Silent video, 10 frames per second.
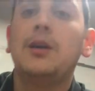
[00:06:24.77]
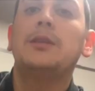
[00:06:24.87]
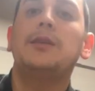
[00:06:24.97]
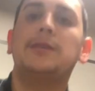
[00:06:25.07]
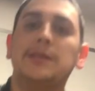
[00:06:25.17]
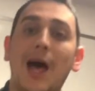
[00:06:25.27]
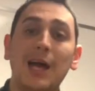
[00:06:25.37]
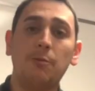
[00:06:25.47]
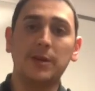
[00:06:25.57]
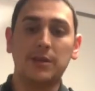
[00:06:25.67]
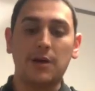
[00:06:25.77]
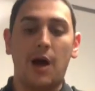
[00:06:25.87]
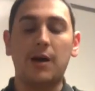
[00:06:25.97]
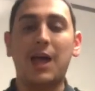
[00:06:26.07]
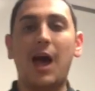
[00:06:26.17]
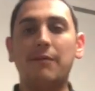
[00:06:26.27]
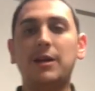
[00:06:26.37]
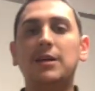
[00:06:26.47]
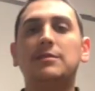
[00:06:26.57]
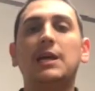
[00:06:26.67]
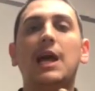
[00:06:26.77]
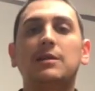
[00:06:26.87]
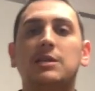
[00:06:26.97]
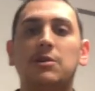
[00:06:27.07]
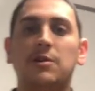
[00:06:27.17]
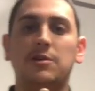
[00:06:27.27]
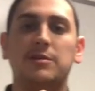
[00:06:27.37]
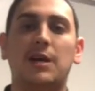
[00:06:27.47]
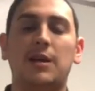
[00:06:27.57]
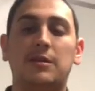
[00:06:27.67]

The side with the concavity is the anterior side,